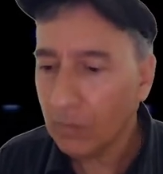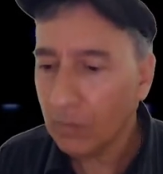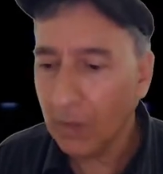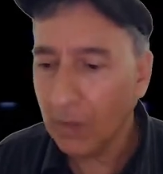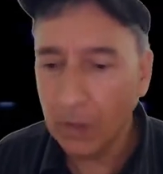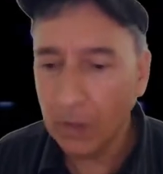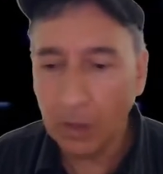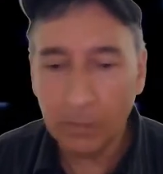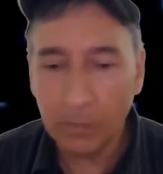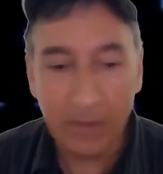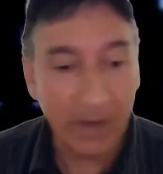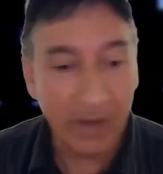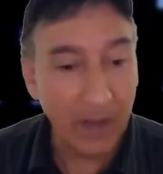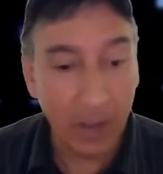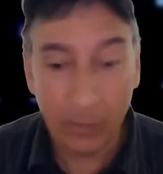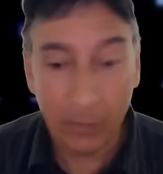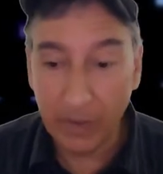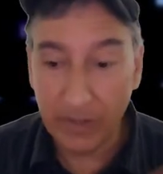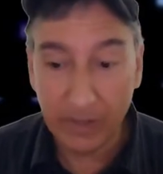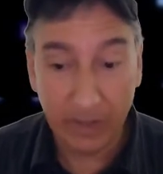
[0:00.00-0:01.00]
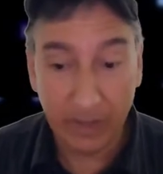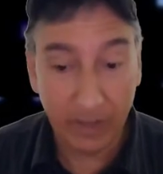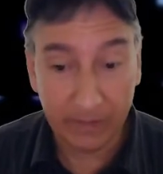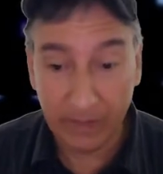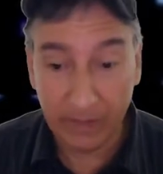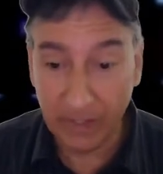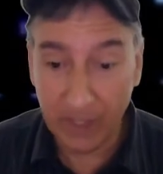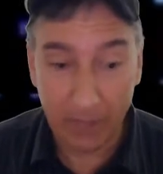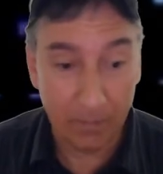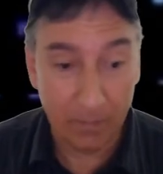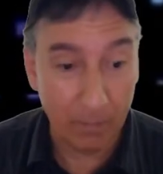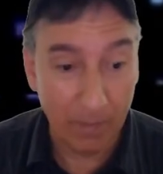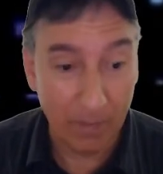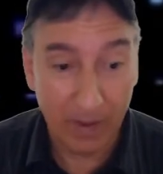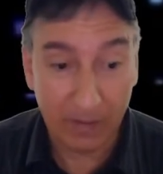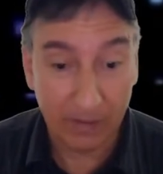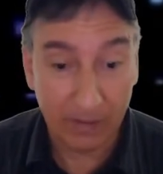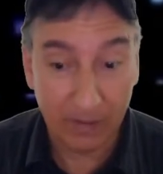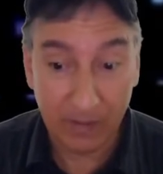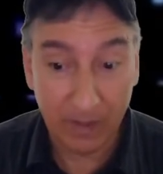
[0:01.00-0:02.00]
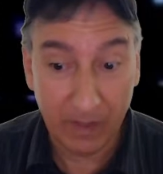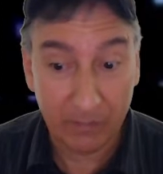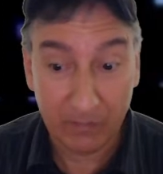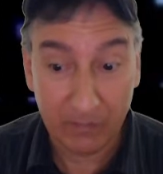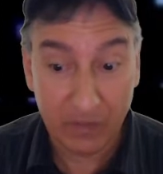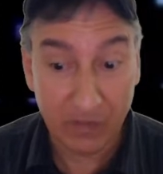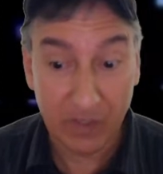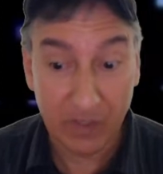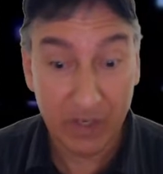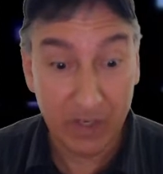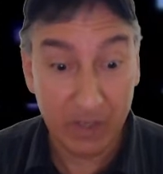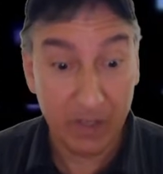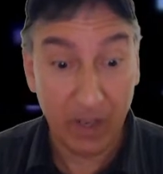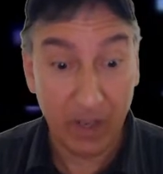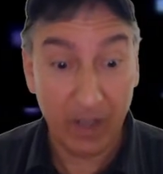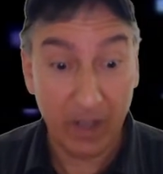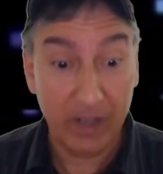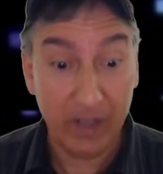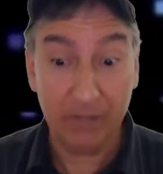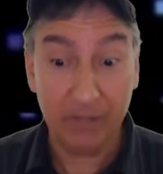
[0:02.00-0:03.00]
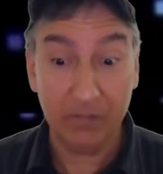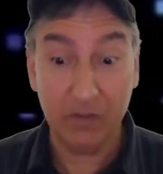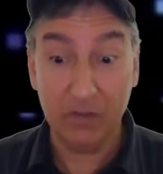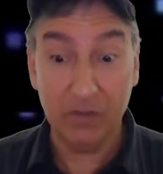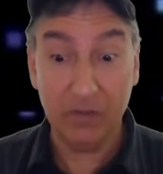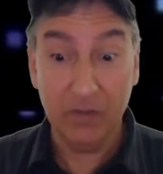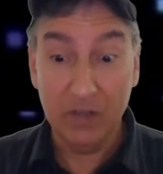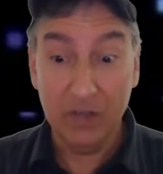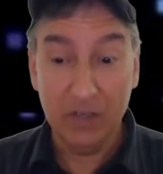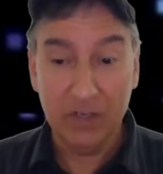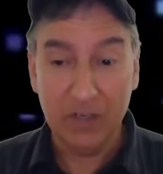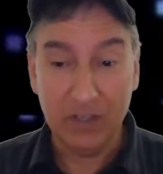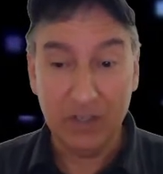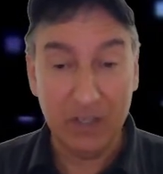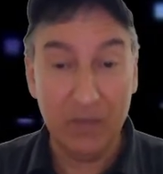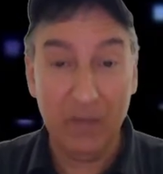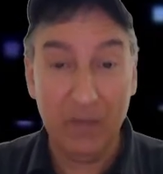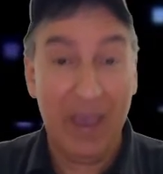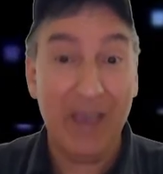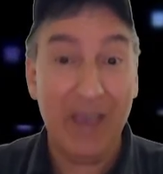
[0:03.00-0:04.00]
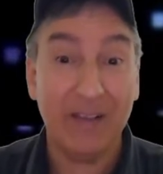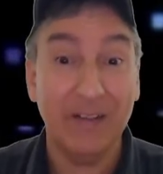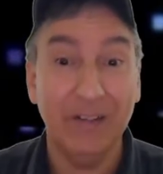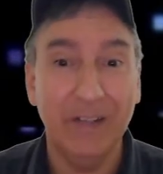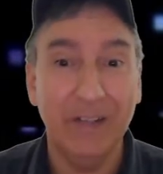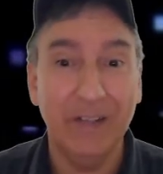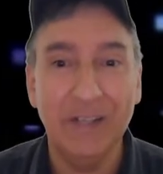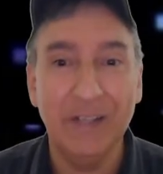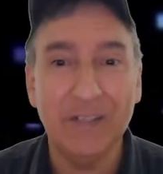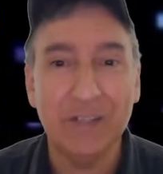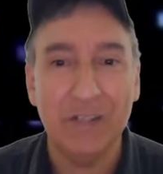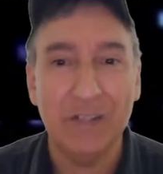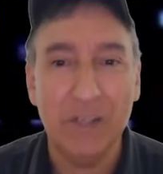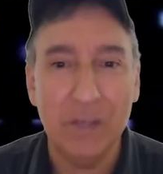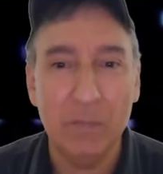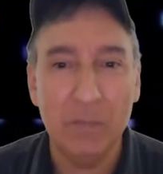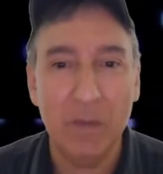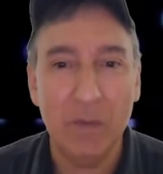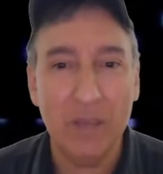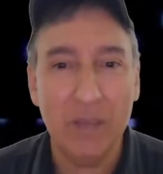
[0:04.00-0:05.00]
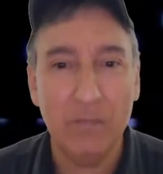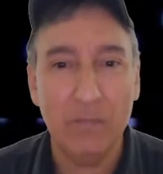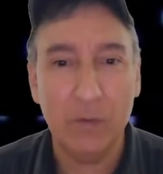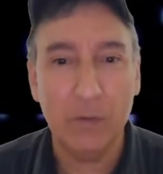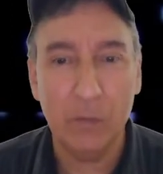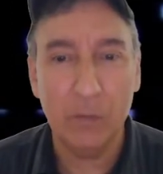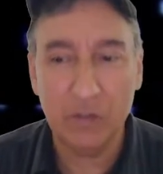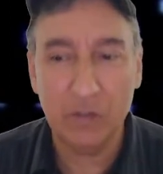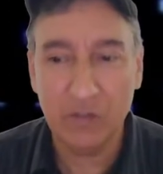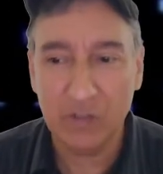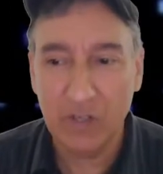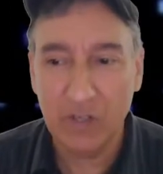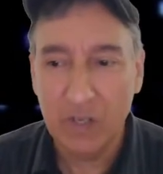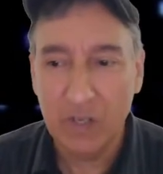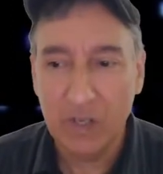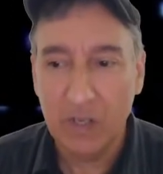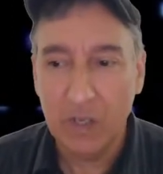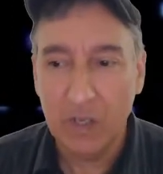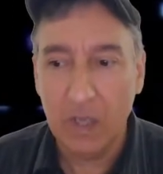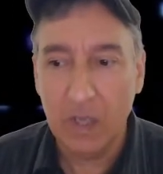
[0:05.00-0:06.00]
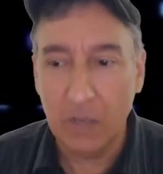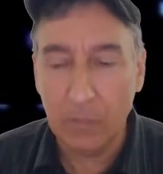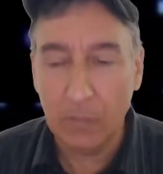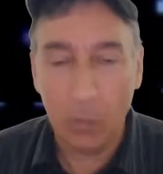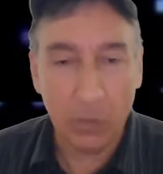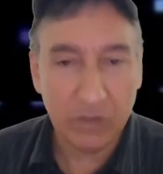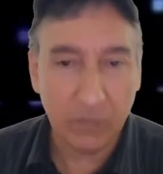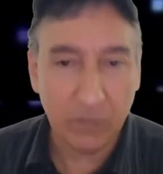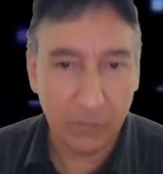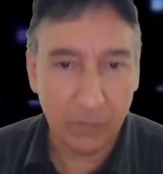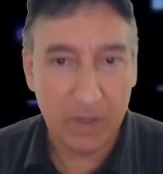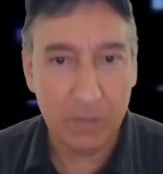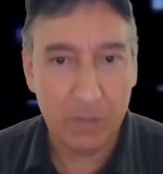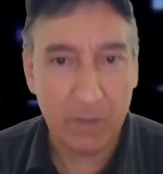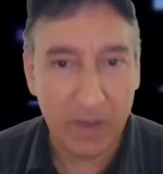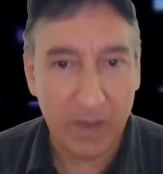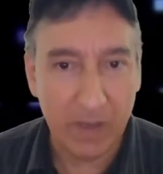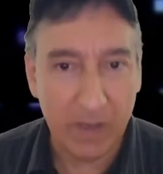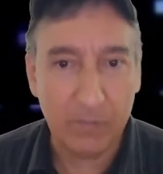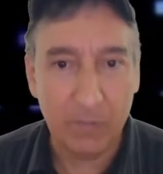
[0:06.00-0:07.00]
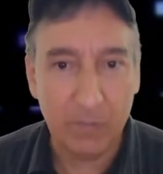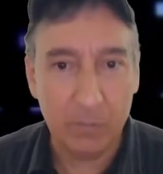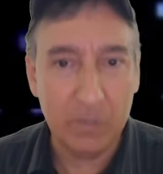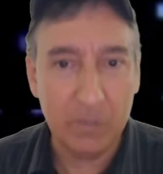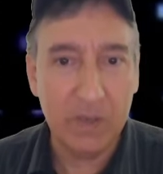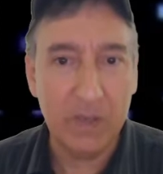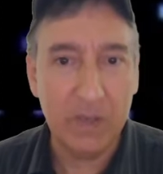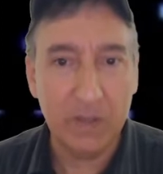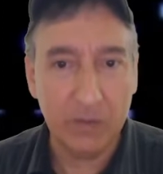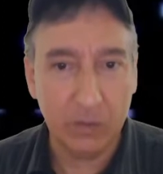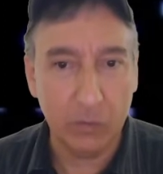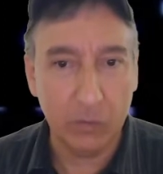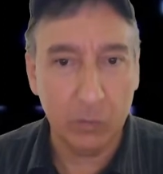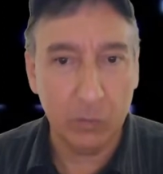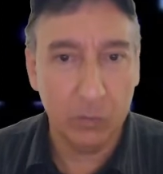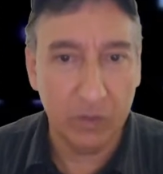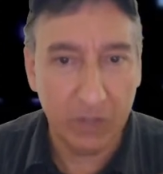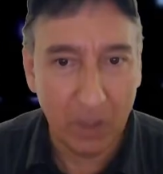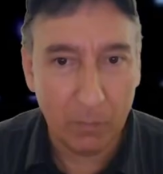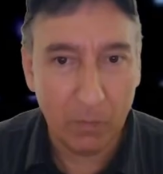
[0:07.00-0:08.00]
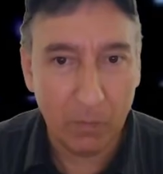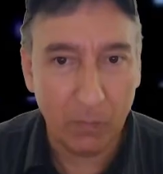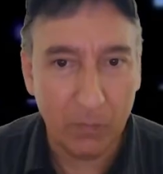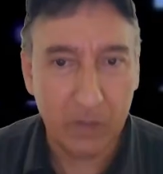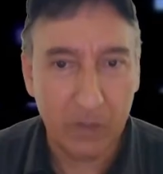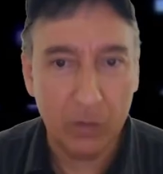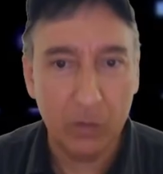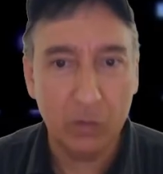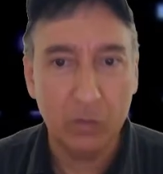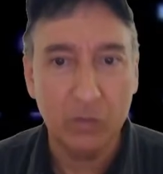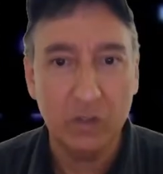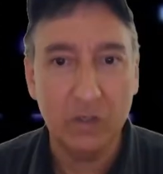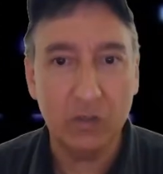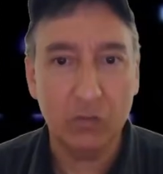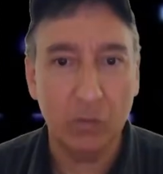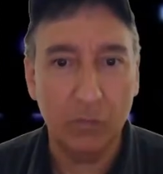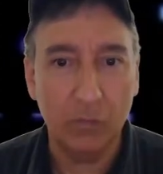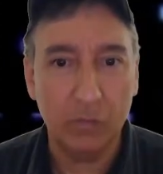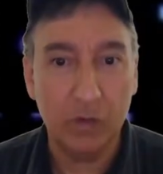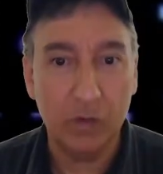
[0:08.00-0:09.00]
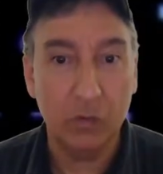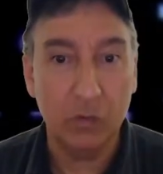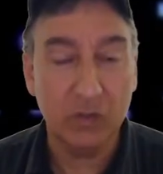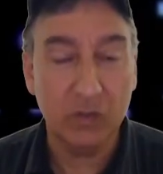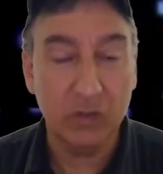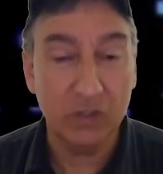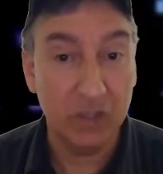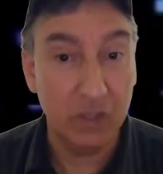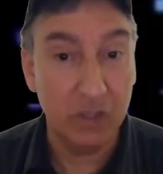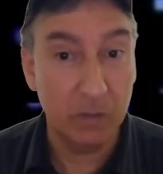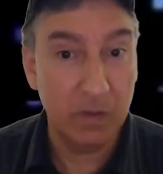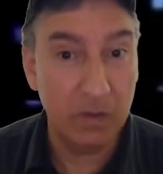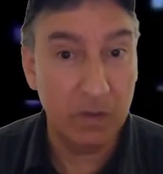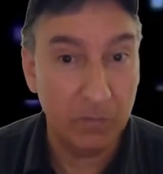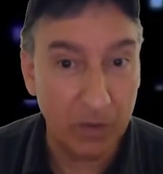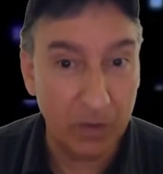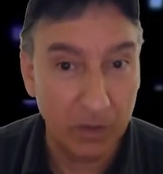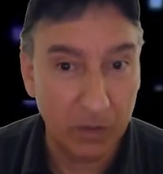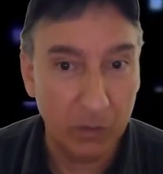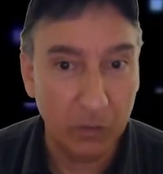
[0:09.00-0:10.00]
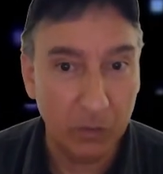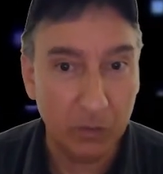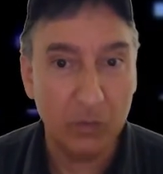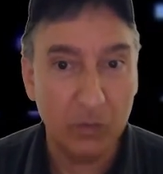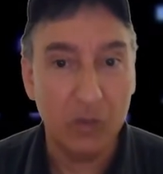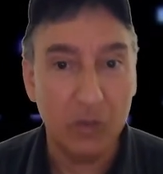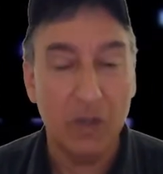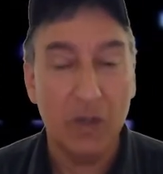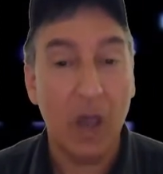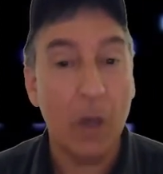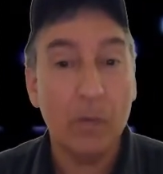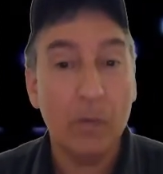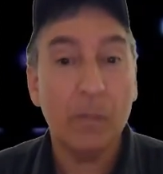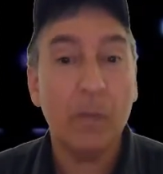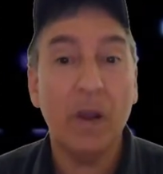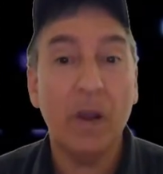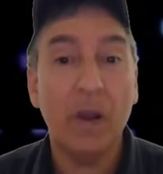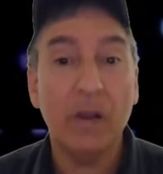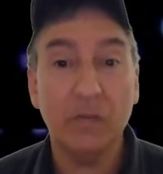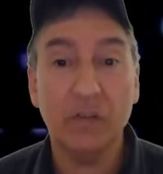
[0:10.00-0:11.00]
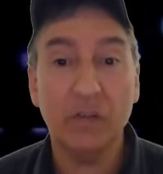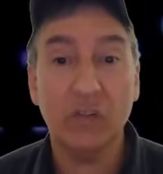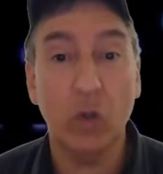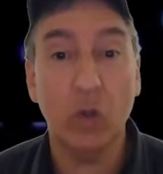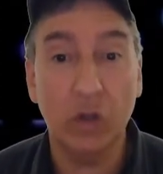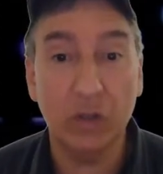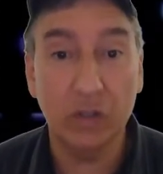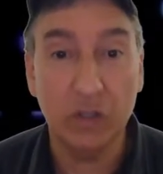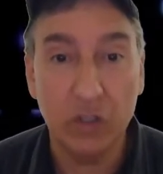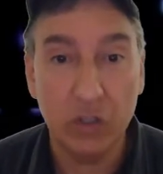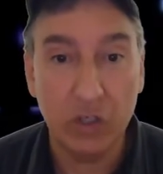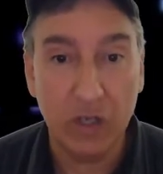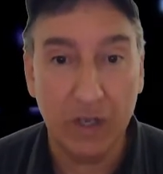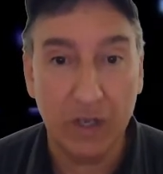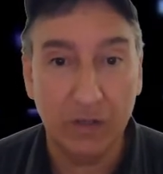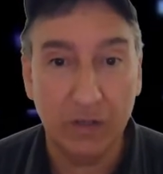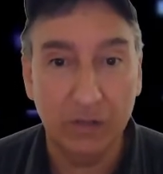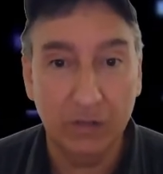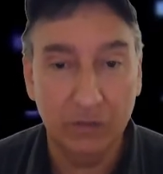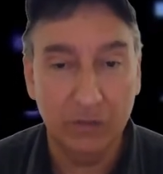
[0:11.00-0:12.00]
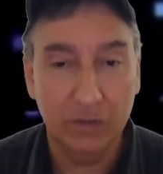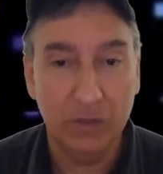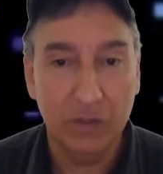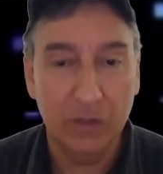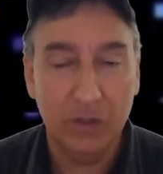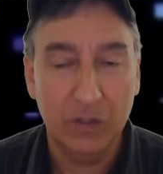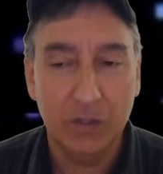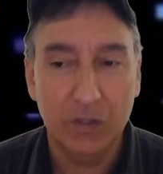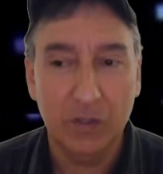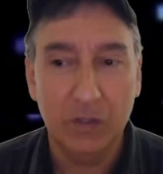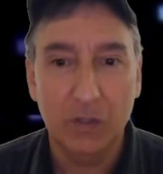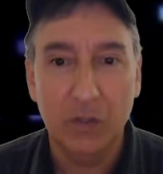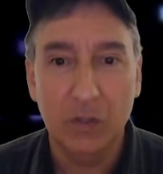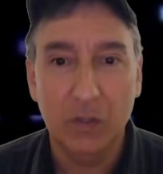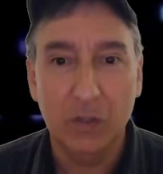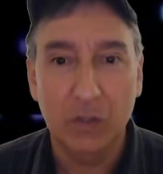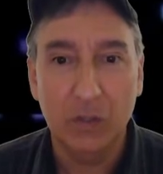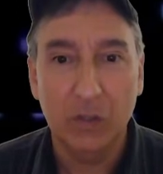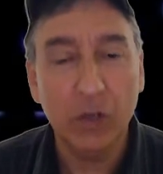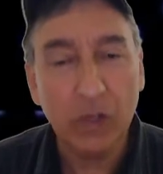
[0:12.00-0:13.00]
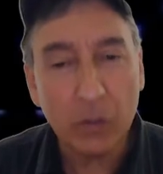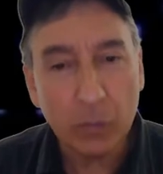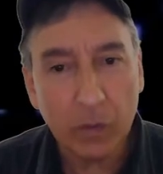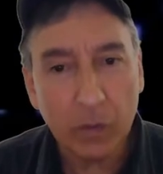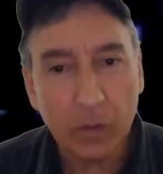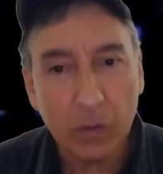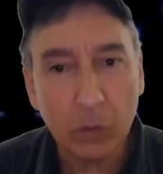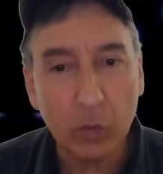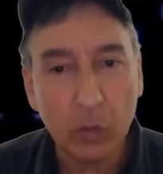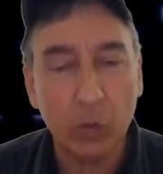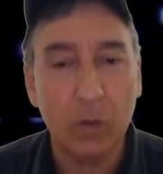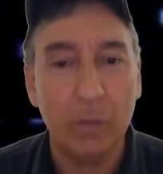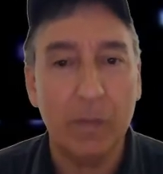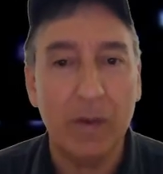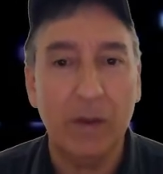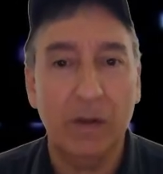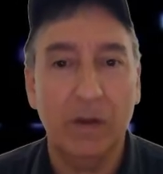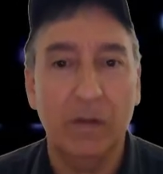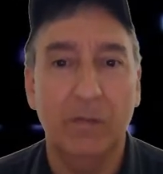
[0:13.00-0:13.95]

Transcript: And how that came about, and I have to give accolades to eBay, because if it wasn't for eBay, for me to do the demo videos, intro videos, and sneak peek videos, I would have probably never started this channel. So I just want to talk about it.